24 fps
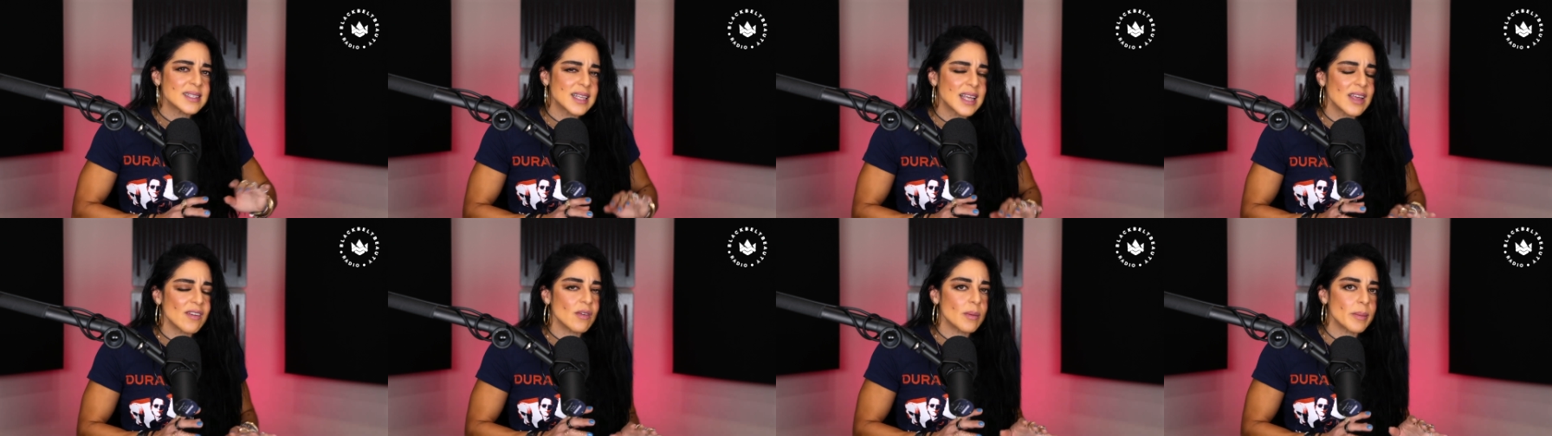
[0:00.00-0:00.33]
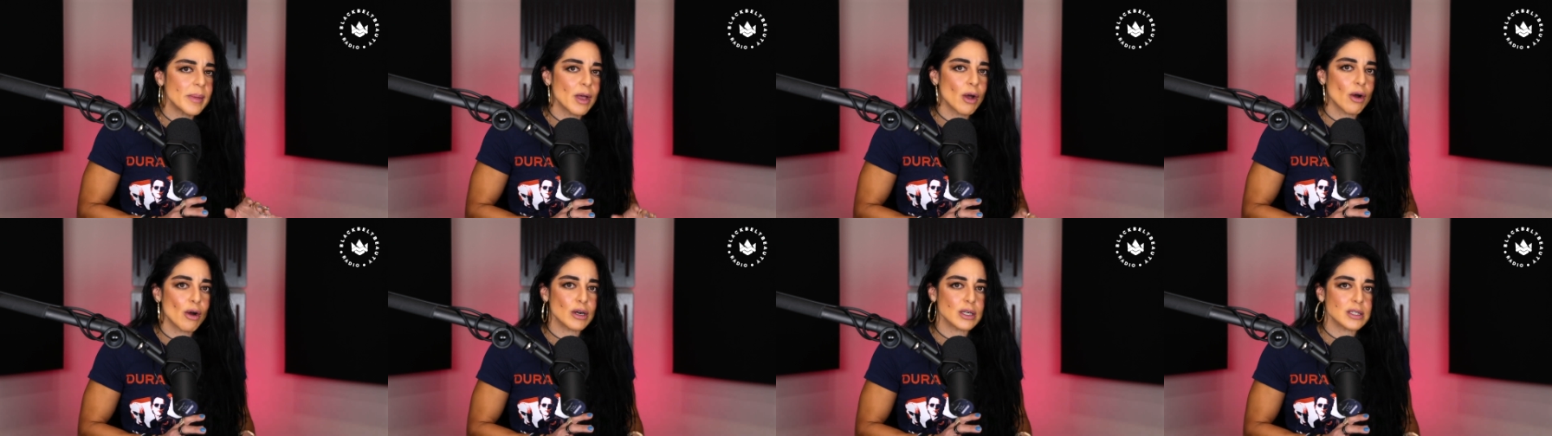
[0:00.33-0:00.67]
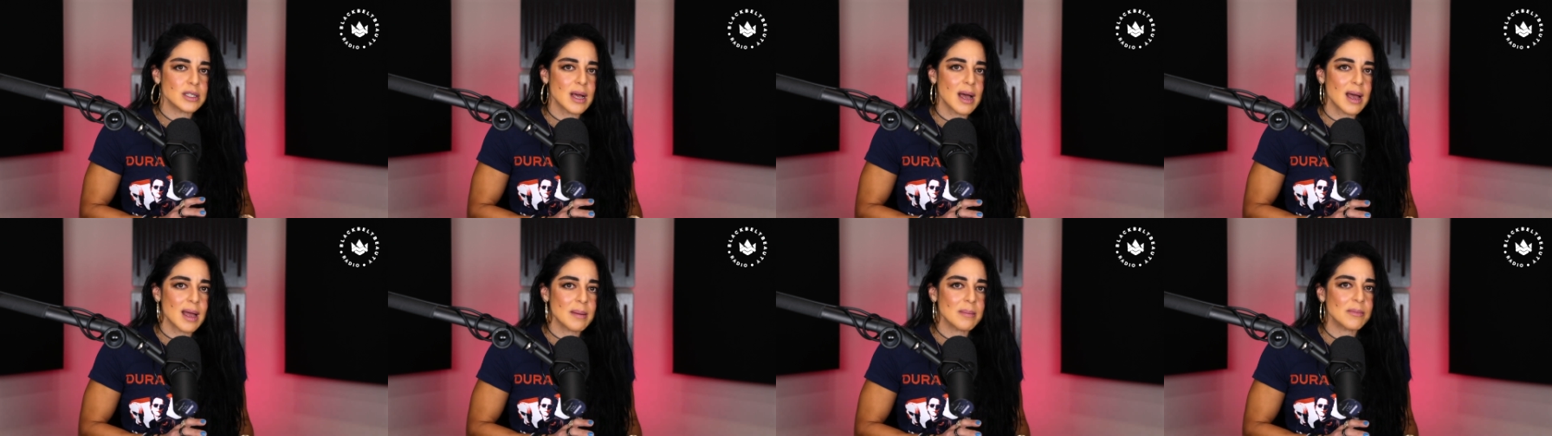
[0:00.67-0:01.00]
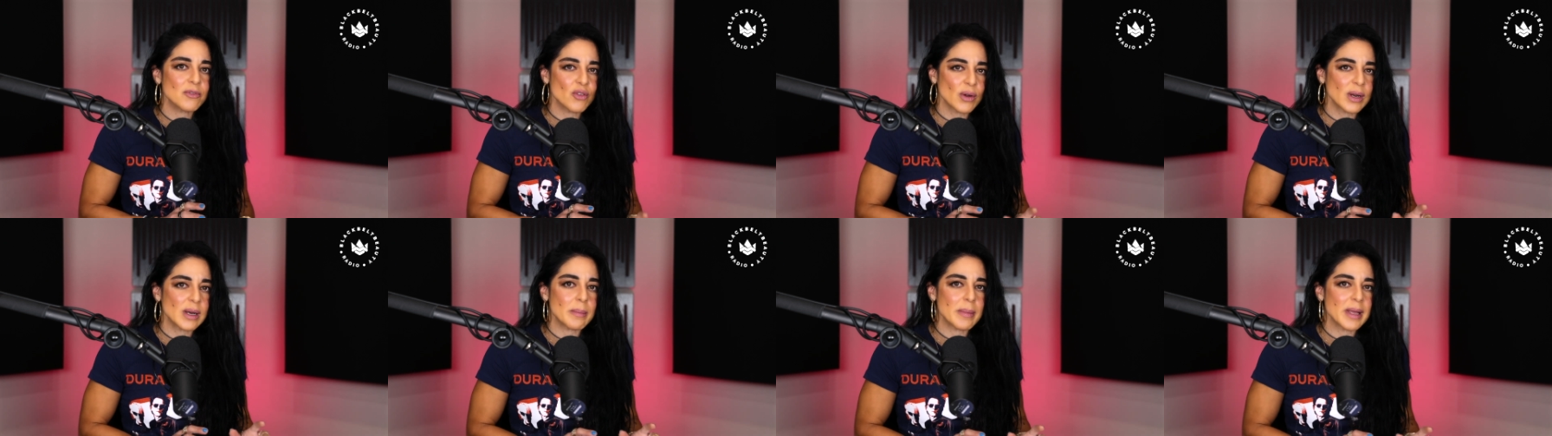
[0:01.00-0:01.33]
giving me a hard time
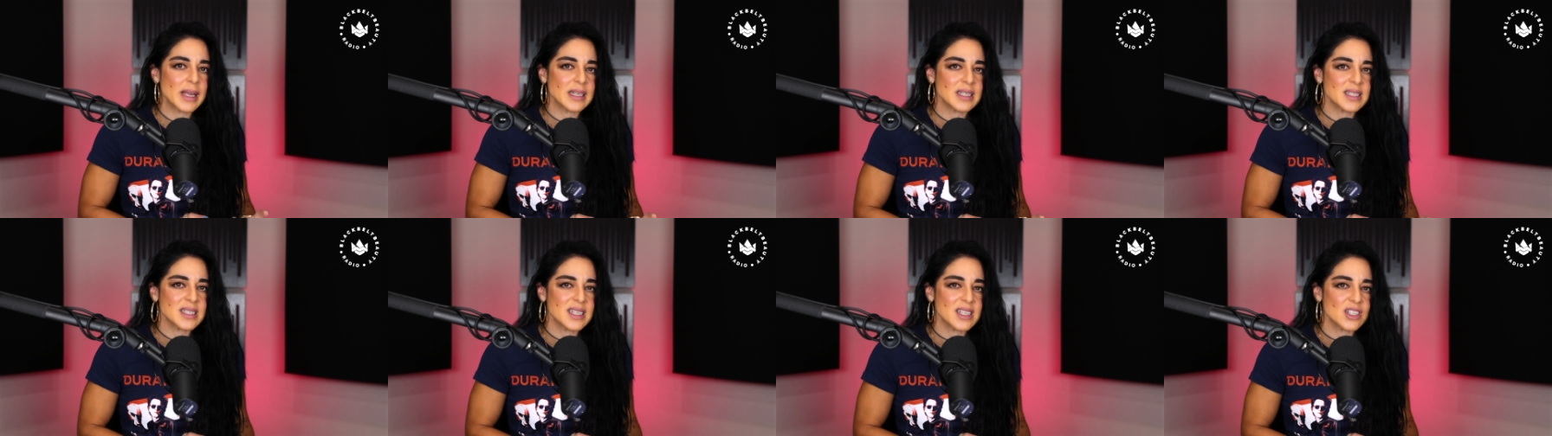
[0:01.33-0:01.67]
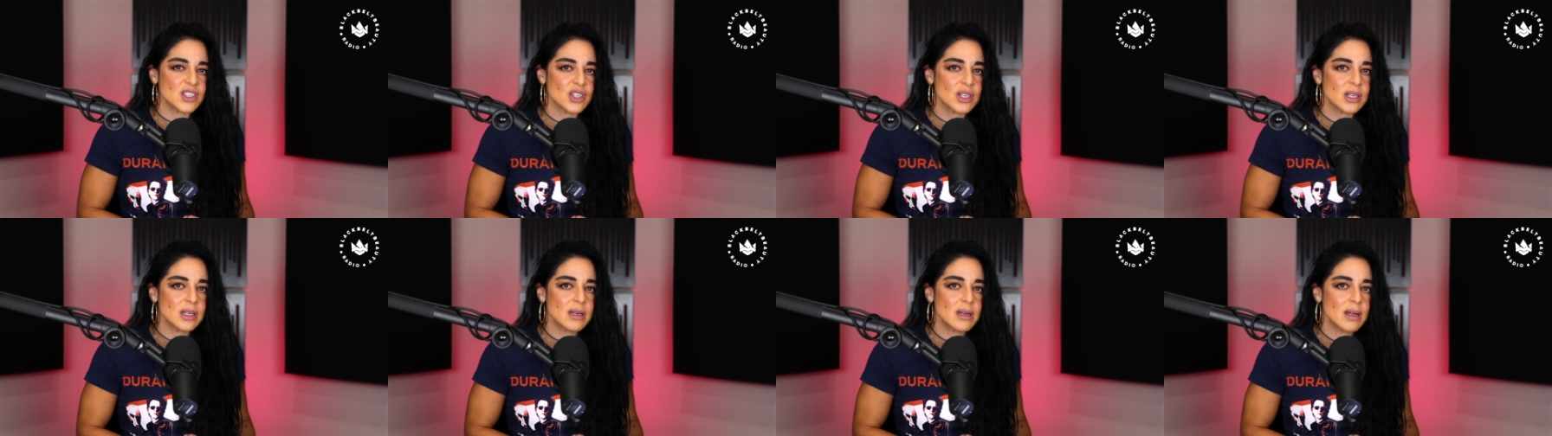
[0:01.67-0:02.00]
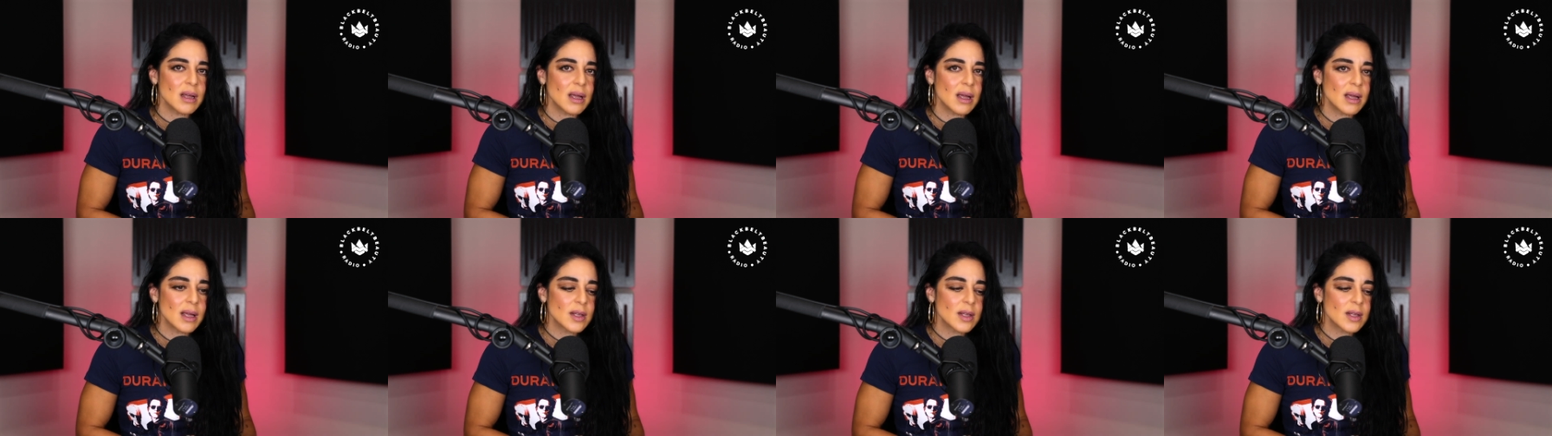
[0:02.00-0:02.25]
trying to make a decision?